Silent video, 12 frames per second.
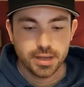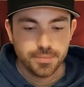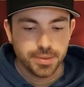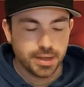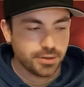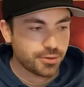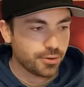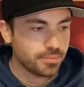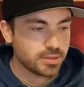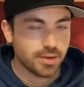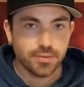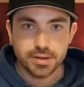in terms
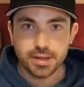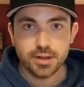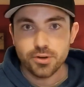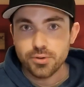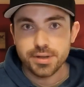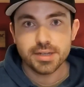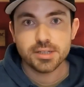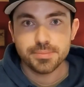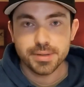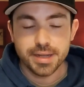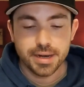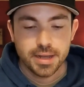of a new
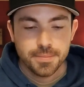discipline,